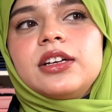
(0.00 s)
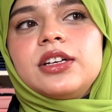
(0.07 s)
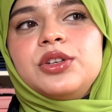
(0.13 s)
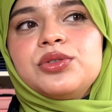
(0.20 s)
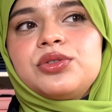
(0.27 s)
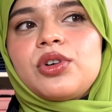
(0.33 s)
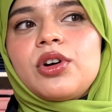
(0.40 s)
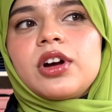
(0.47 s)

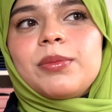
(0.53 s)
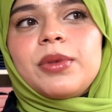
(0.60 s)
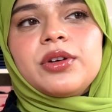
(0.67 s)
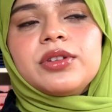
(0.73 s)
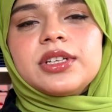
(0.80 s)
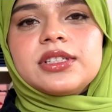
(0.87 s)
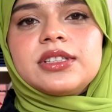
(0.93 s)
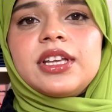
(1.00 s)
you talk
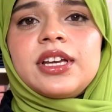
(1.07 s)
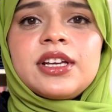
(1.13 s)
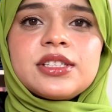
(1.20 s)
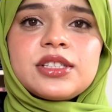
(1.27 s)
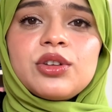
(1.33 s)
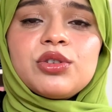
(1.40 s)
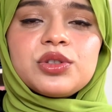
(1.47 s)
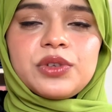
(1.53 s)
about these
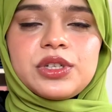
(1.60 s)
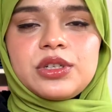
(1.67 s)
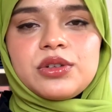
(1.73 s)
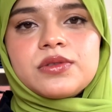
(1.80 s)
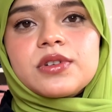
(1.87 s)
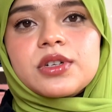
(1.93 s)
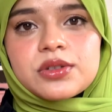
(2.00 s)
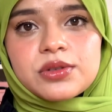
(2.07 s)
things, those
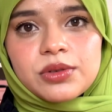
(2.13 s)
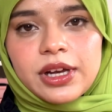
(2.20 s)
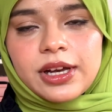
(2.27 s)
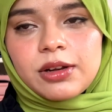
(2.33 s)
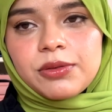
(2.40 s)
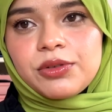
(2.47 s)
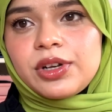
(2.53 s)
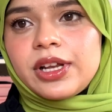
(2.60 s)
videos were so
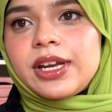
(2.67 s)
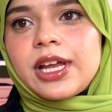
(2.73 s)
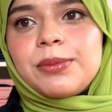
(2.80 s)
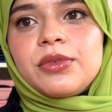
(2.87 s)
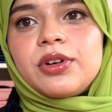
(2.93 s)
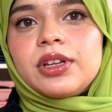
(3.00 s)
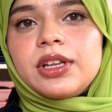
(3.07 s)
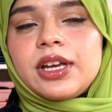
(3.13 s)
helpful, and I'm
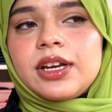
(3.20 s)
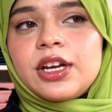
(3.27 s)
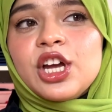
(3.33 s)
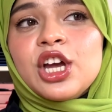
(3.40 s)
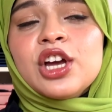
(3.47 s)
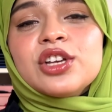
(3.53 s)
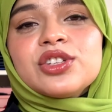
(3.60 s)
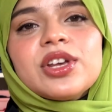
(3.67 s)
not there.
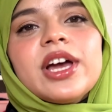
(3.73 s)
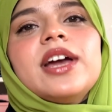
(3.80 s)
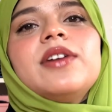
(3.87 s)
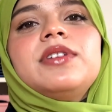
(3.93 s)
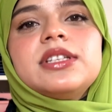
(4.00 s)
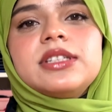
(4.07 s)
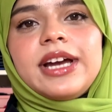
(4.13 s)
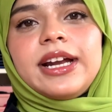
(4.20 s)
So I have
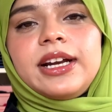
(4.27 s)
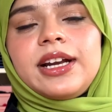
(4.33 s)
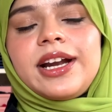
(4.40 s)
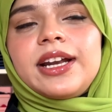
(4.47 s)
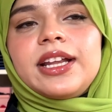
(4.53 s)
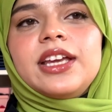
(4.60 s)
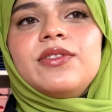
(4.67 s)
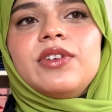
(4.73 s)
decided
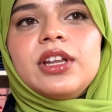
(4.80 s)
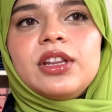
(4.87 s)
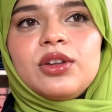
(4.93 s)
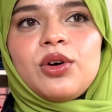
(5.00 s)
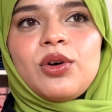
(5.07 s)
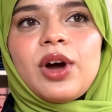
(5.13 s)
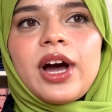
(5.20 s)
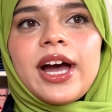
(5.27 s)
that even
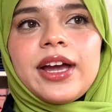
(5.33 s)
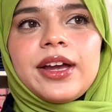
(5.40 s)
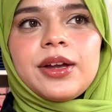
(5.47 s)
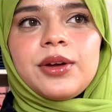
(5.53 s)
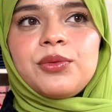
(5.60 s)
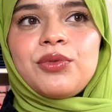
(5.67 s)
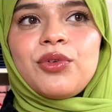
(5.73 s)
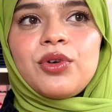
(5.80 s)
though
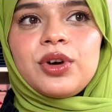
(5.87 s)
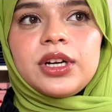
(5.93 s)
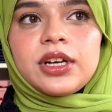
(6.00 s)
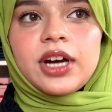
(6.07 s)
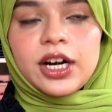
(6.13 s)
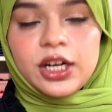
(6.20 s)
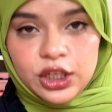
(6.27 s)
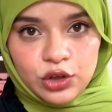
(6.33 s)
I won't
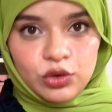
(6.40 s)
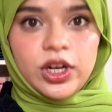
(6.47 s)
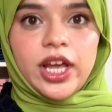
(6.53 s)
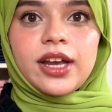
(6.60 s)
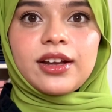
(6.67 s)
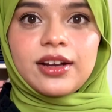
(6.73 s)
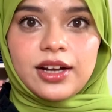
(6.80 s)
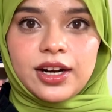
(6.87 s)
continue,
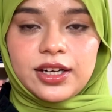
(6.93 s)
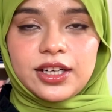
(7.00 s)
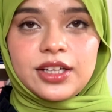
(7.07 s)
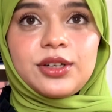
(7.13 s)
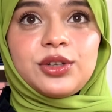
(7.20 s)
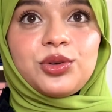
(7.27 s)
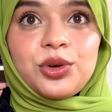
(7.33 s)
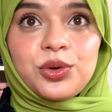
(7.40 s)
like,
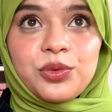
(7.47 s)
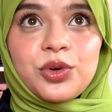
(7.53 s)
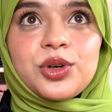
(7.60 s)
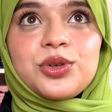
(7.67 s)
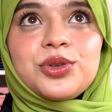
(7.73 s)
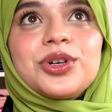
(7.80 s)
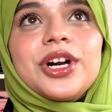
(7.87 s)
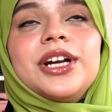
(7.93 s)
don't
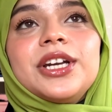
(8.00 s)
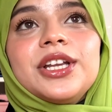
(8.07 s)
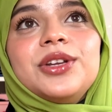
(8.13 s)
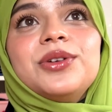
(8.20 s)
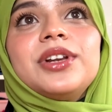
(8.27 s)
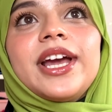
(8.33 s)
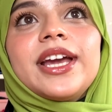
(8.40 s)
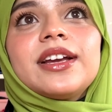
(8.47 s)
want to
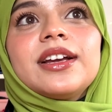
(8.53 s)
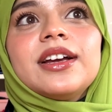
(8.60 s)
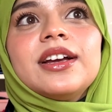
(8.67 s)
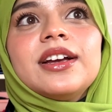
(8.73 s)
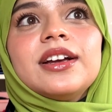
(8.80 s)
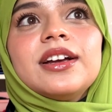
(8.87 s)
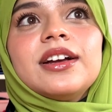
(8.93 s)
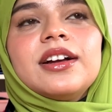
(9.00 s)
continue, like,
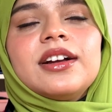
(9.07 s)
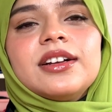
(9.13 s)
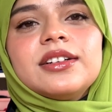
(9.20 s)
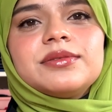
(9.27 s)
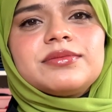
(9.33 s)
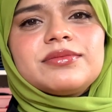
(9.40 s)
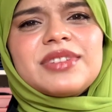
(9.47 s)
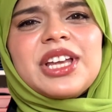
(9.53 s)

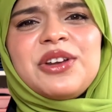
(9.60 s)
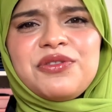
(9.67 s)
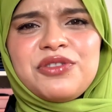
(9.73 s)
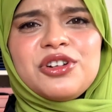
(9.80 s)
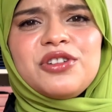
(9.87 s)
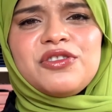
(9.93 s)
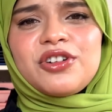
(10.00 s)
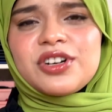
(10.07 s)
in
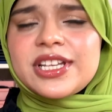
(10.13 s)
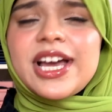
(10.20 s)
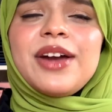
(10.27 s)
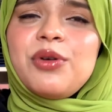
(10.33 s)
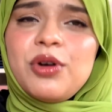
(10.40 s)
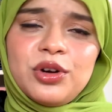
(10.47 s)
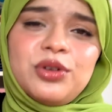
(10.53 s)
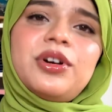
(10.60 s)
full force, I
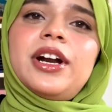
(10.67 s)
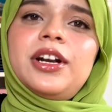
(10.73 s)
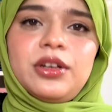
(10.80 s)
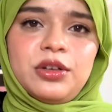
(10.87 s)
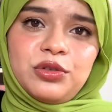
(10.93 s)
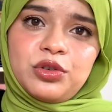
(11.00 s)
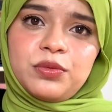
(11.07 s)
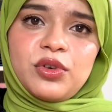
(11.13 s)
want to
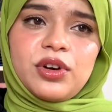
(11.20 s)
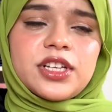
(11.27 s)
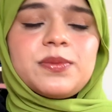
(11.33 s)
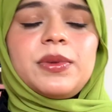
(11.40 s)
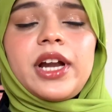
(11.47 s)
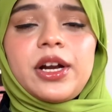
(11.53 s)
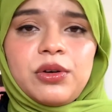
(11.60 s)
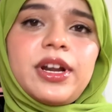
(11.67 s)
continue, to be honest,
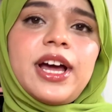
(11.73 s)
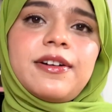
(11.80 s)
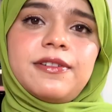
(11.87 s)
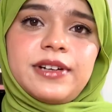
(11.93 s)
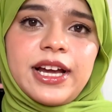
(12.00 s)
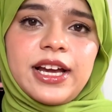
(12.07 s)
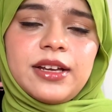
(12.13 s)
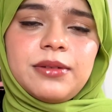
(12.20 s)
but I don't
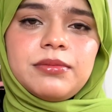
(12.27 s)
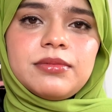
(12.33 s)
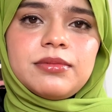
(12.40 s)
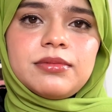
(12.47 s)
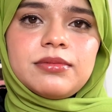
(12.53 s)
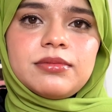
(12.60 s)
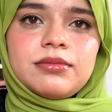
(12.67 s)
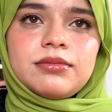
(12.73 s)
have time.
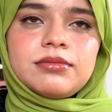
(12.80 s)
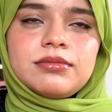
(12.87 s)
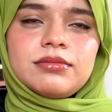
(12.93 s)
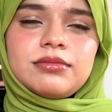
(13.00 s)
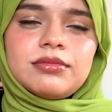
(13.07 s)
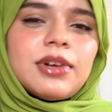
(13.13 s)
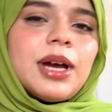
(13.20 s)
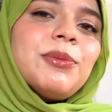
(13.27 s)

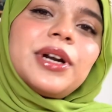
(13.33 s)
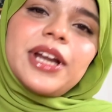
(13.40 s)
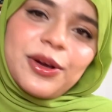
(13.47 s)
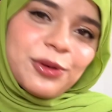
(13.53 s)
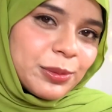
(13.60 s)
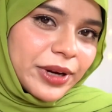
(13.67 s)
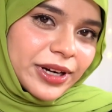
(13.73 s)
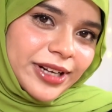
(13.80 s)
But I
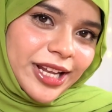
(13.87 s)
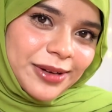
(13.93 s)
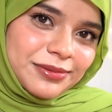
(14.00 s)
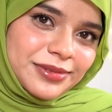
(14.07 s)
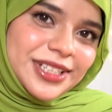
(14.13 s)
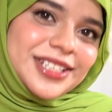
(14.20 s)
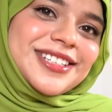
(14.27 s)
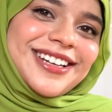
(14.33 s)
will make
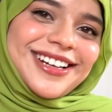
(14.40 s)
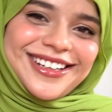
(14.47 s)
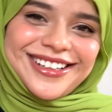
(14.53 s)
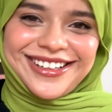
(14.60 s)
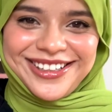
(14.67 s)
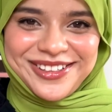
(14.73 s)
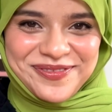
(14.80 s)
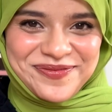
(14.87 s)
time,
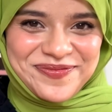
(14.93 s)
inshallah.